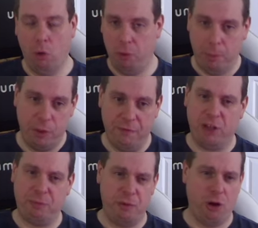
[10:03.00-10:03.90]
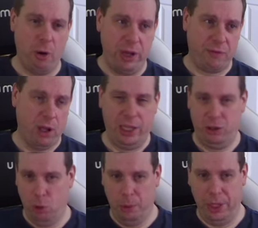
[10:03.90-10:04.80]
of them, but the vast majority have got
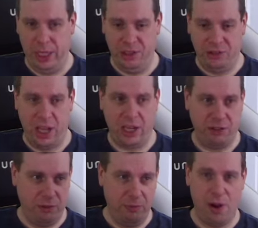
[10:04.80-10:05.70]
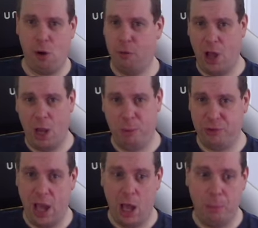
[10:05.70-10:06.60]
like double heat sinks and
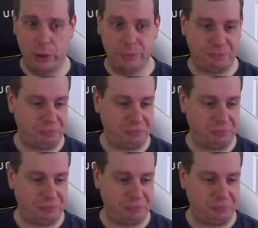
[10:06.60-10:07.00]
ferrofibrous armour.